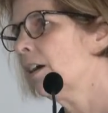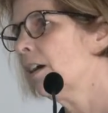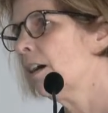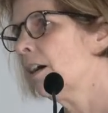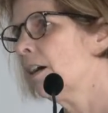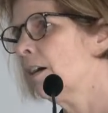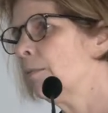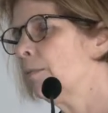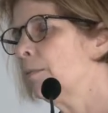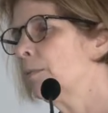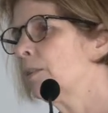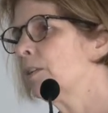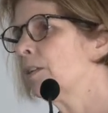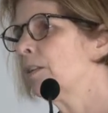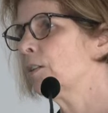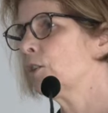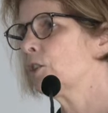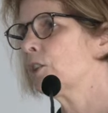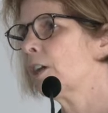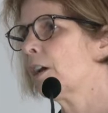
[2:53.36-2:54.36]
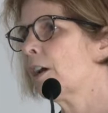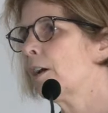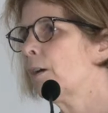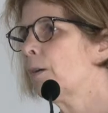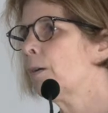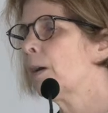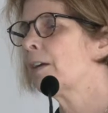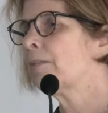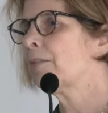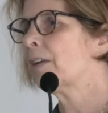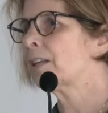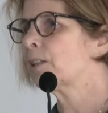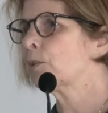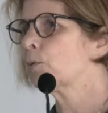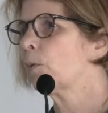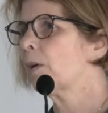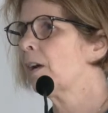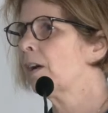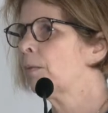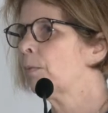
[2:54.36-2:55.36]
to the show, and that's
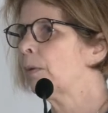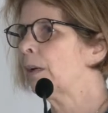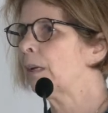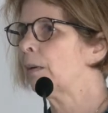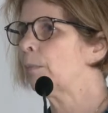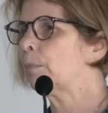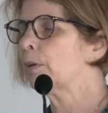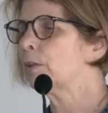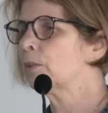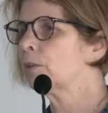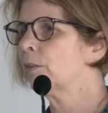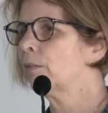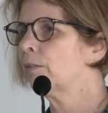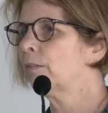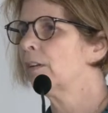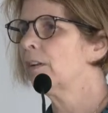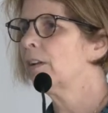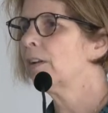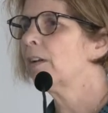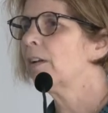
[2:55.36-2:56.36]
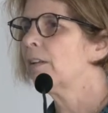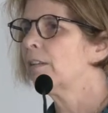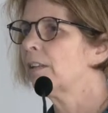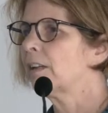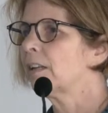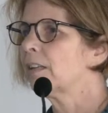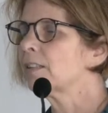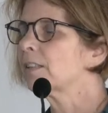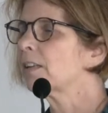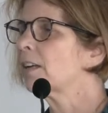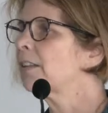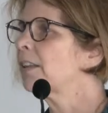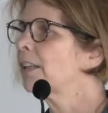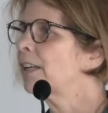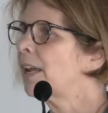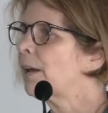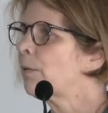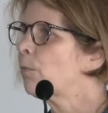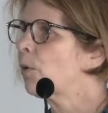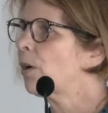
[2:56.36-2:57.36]
why we put on things like the
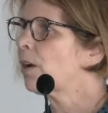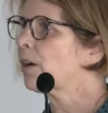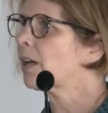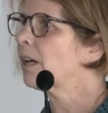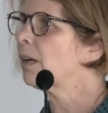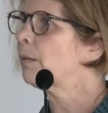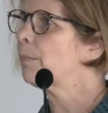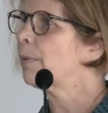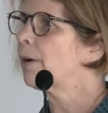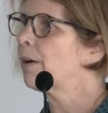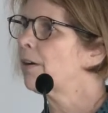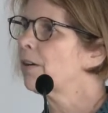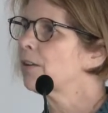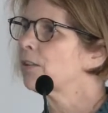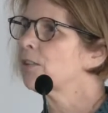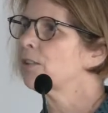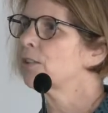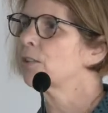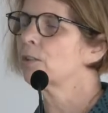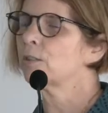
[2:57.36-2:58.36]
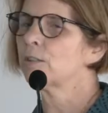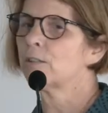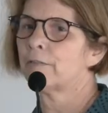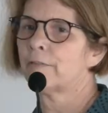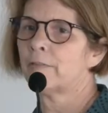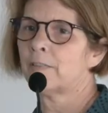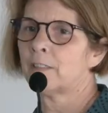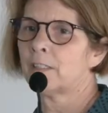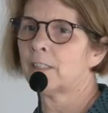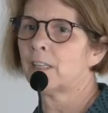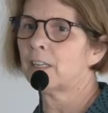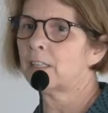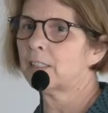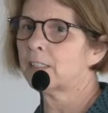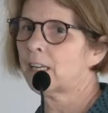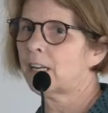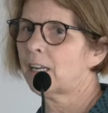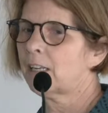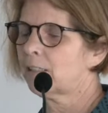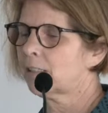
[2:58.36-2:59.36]
networking bar to sort of
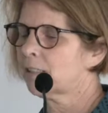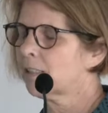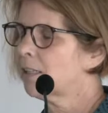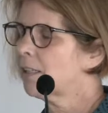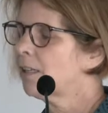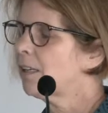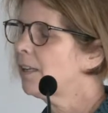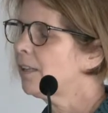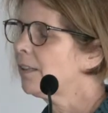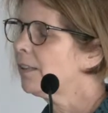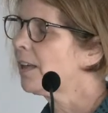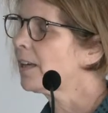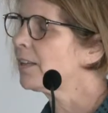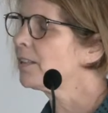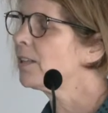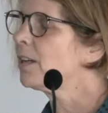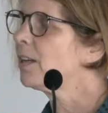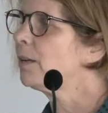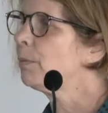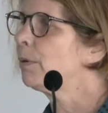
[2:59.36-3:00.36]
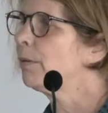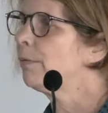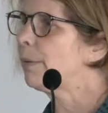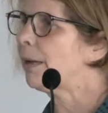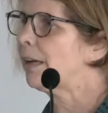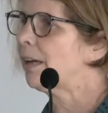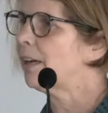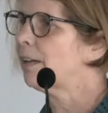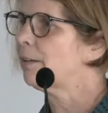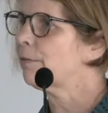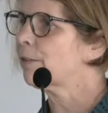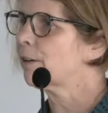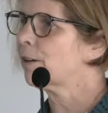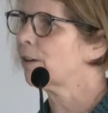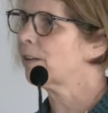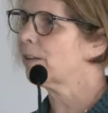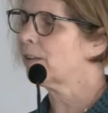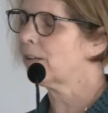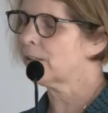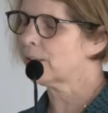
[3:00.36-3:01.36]
facilitate that type of
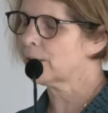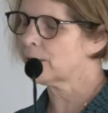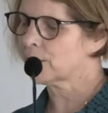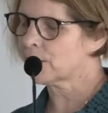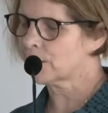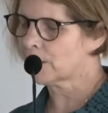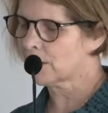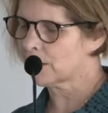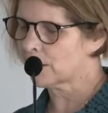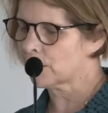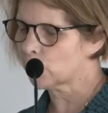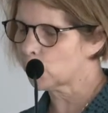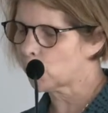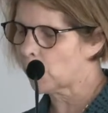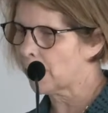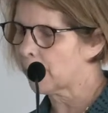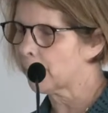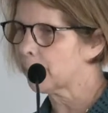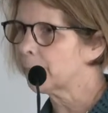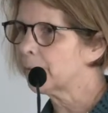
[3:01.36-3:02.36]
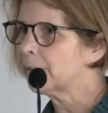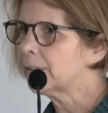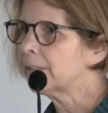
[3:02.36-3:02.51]
behaviour as well.